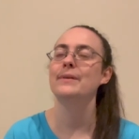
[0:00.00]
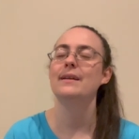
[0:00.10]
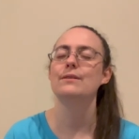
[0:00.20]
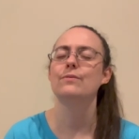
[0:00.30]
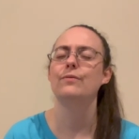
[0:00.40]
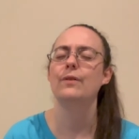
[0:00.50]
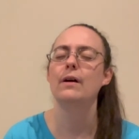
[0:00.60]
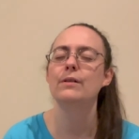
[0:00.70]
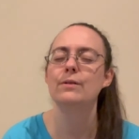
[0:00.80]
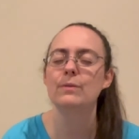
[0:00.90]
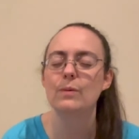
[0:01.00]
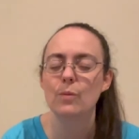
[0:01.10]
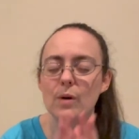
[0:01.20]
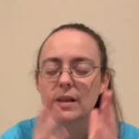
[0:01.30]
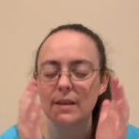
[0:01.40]
it is follow
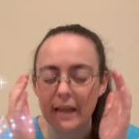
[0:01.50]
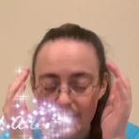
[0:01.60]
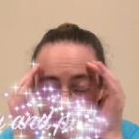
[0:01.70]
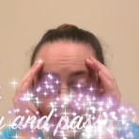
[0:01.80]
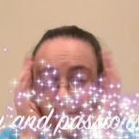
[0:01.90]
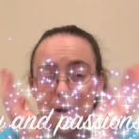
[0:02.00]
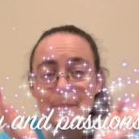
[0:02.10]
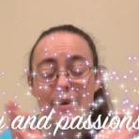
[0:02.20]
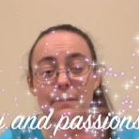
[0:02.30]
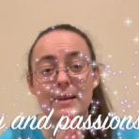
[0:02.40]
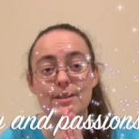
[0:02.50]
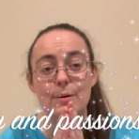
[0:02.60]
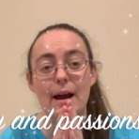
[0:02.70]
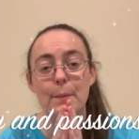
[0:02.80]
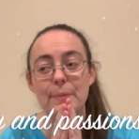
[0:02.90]
what lights you up and makes you
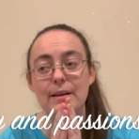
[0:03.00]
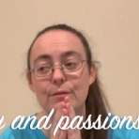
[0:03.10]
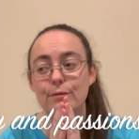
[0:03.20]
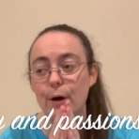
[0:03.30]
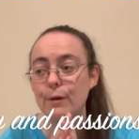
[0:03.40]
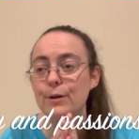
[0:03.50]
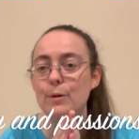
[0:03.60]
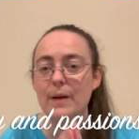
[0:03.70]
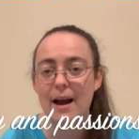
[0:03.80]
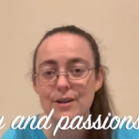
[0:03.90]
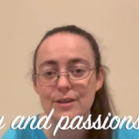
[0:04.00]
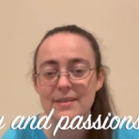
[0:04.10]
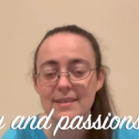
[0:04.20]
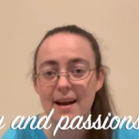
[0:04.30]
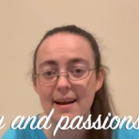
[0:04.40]
happy. Follow your
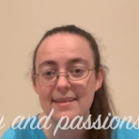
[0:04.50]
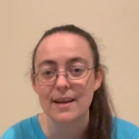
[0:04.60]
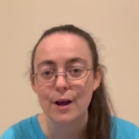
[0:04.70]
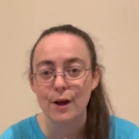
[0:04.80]
passions, guys.